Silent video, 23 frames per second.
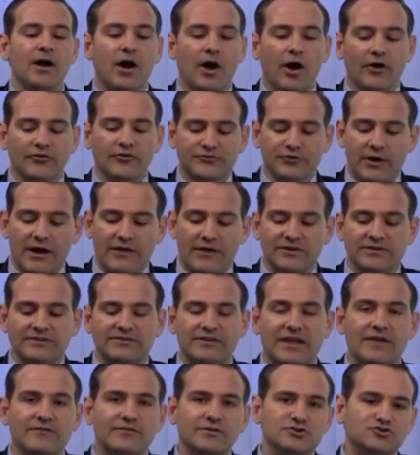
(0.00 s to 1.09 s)
Also having
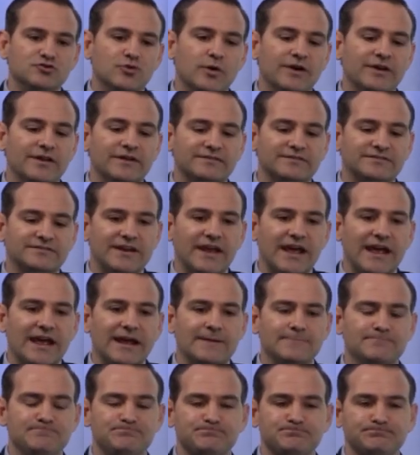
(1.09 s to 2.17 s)
David join us
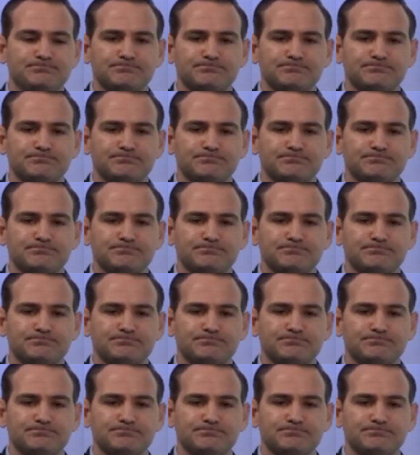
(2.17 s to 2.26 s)
today